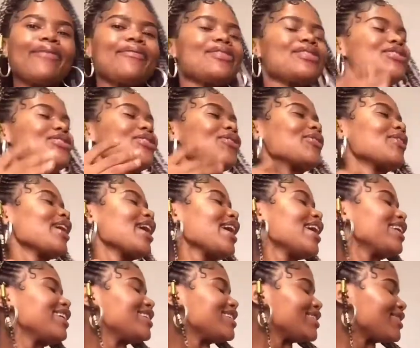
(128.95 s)
gonna show you
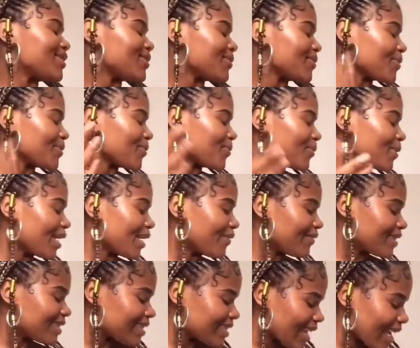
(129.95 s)
how to do the
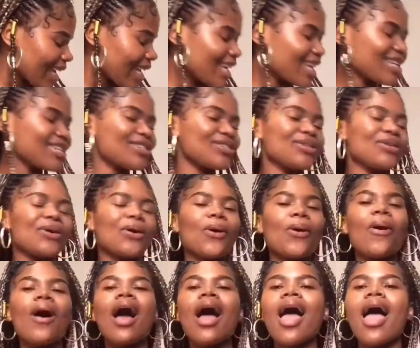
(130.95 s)
wavy tangs, you
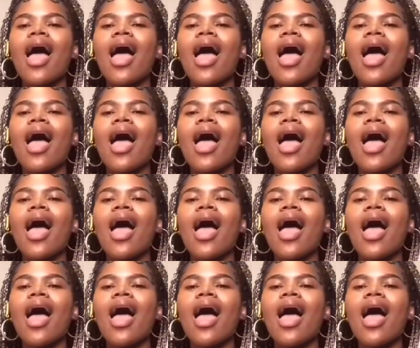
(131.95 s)
know.